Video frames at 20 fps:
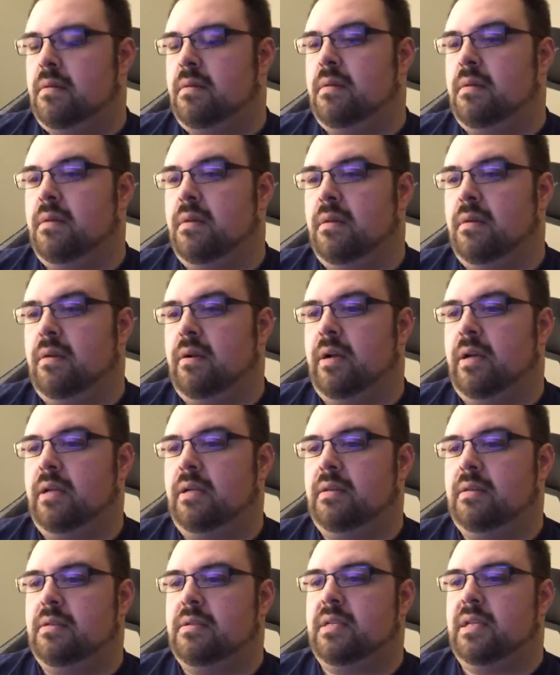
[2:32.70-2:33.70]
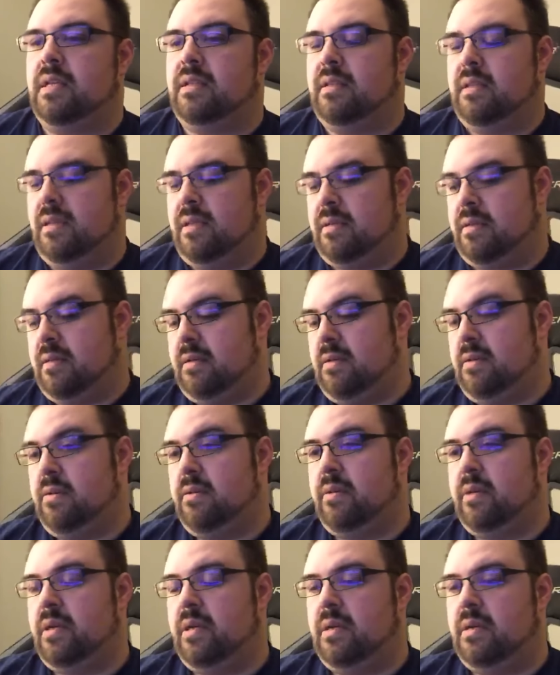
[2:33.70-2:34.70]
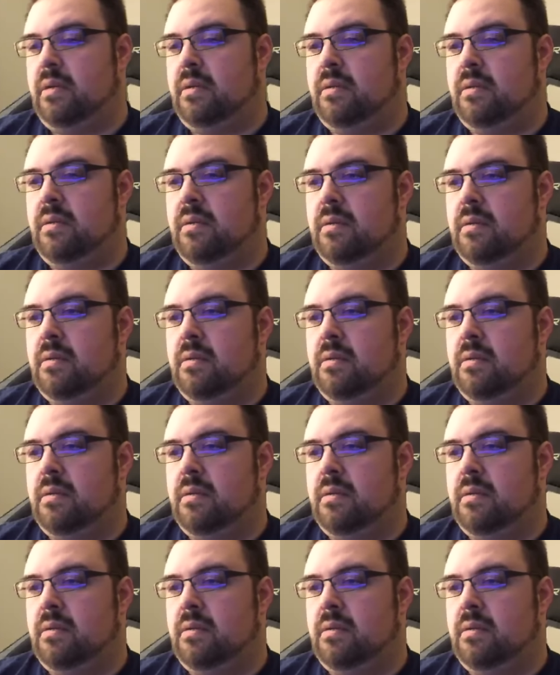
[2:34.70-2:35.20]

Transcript: Alright, let's get that going.